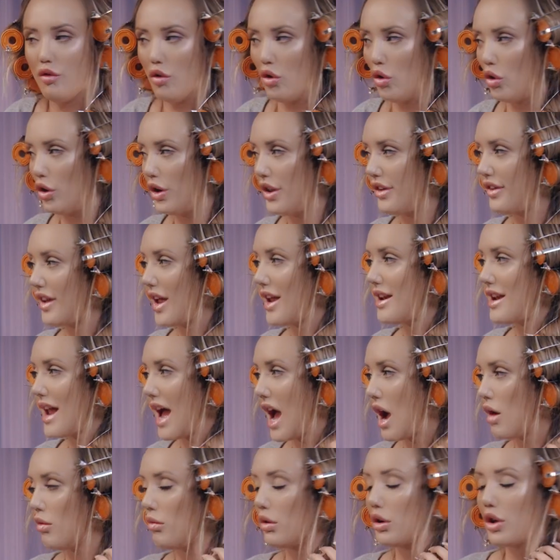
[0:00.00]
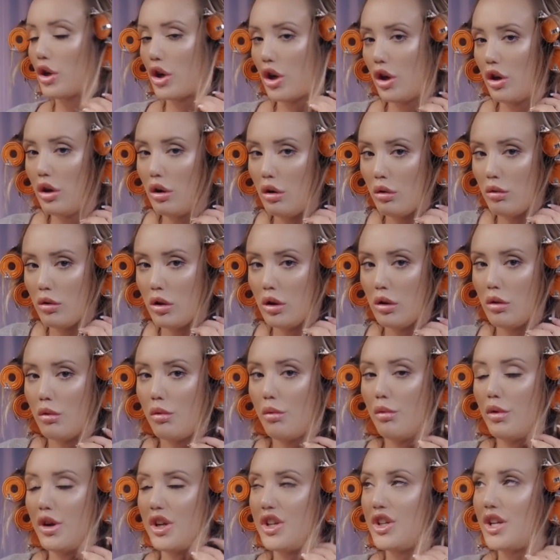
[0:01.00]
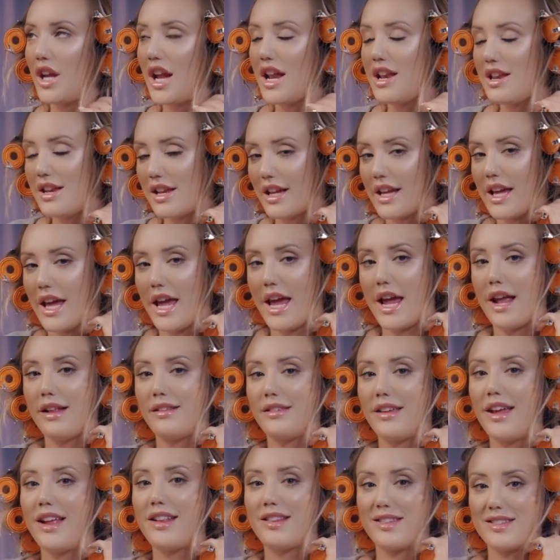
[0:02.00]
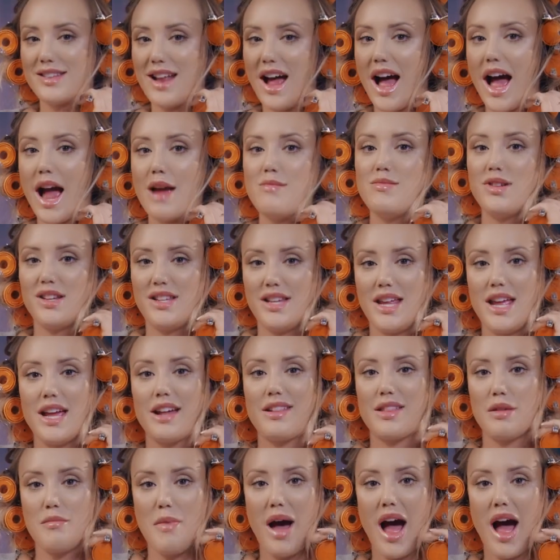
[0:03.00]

rollers are now cool, which indicates it's time to take them